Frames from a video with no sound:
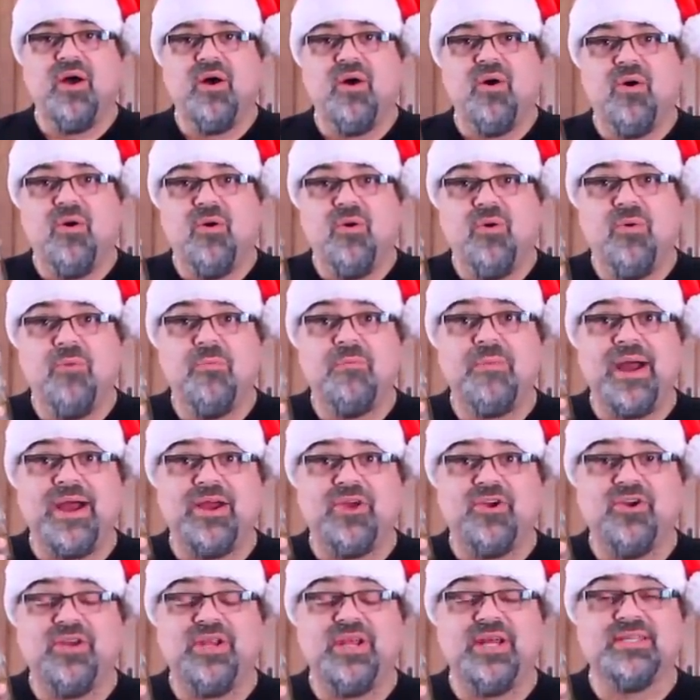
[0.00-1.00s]
Oh my
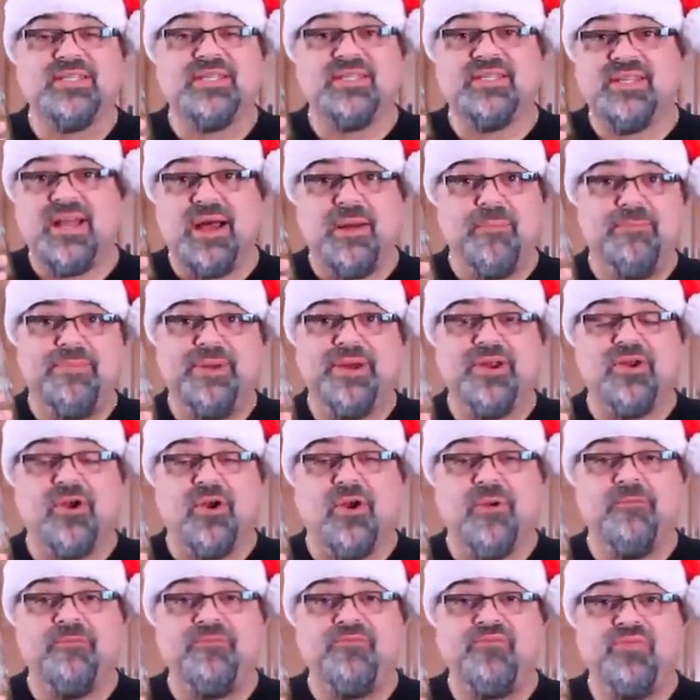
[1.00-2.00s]
goodness, it's not
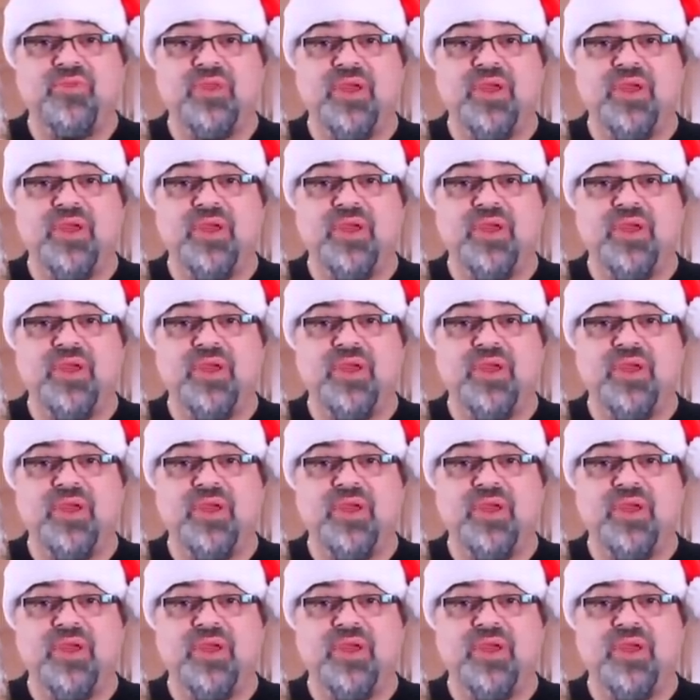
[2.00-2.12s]
bitter.